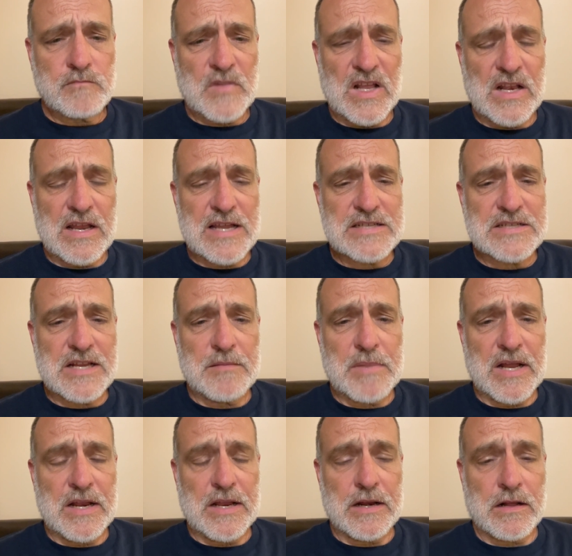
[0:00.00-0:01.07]
Last night
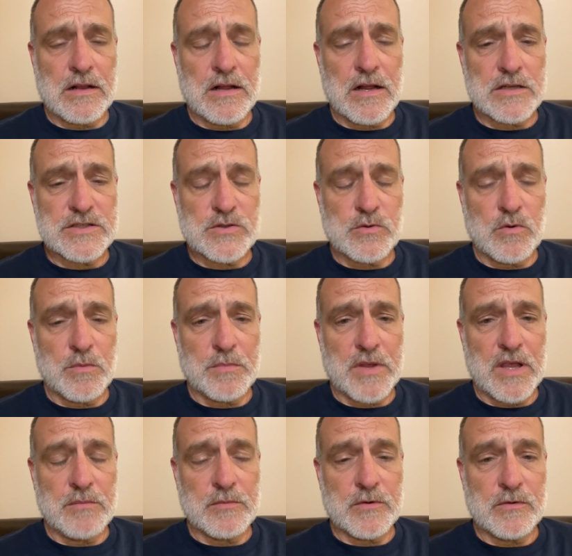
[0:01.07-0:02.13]
about 8 o'clock, a storm
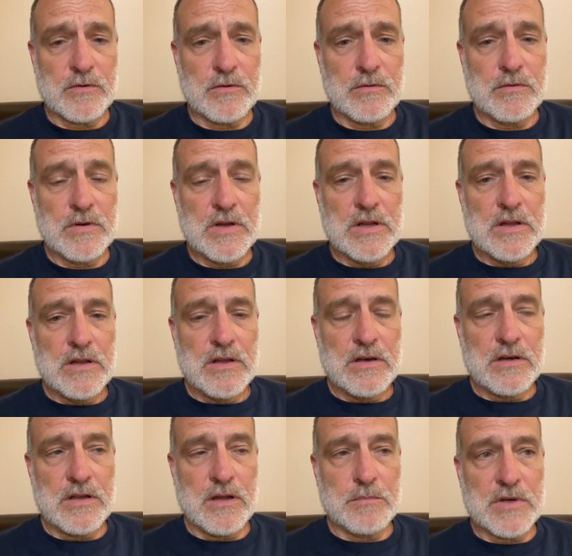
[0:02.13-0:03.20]
came through,
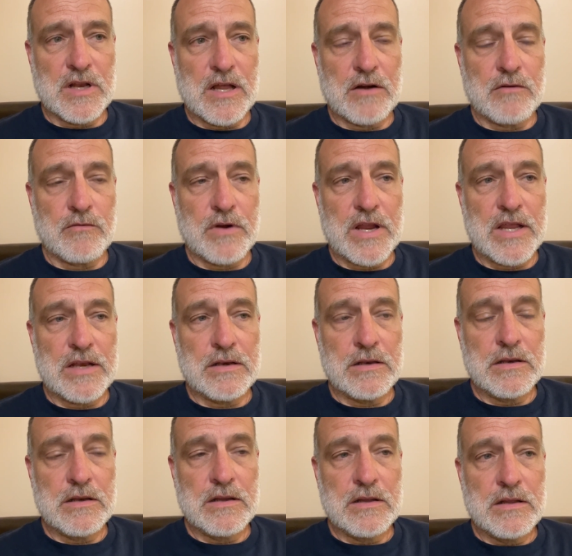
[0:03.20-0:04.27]
dumped a lot of rain,
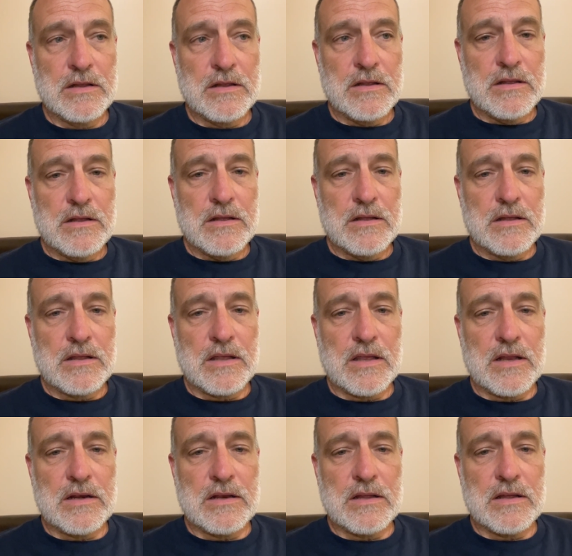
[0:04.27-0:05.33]

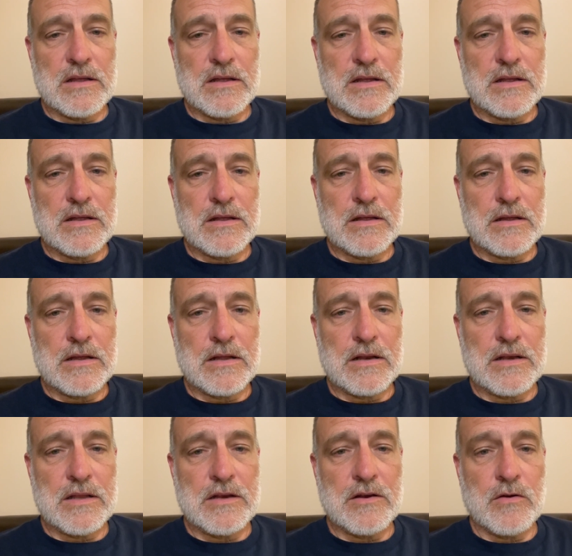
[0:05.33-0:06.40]
and I
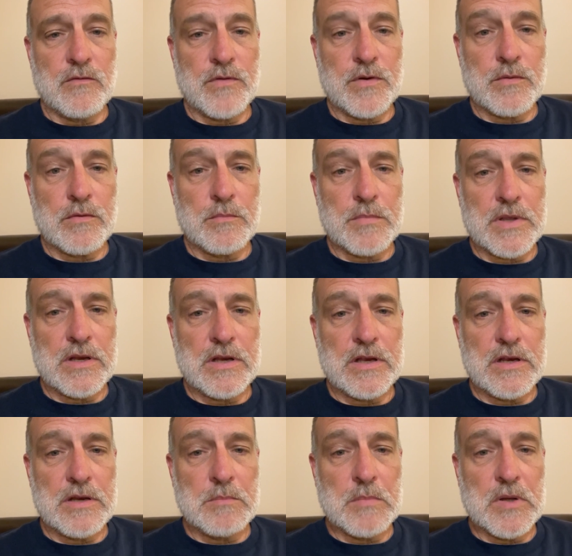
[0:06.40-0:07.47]
didn't know if we were going to be getting
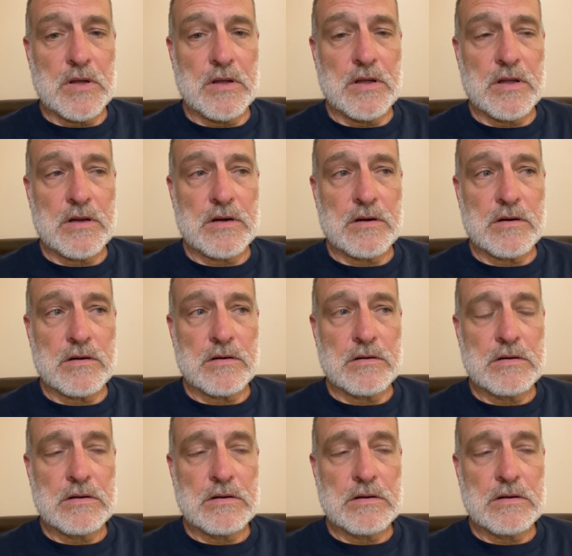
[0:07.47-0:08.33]
into mud or,